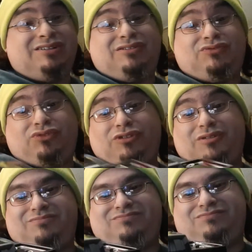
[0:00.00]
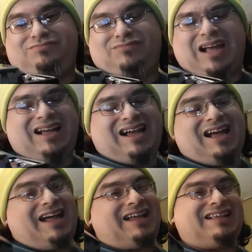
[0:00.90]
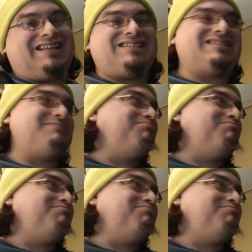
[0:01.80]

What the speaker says: for I guess it's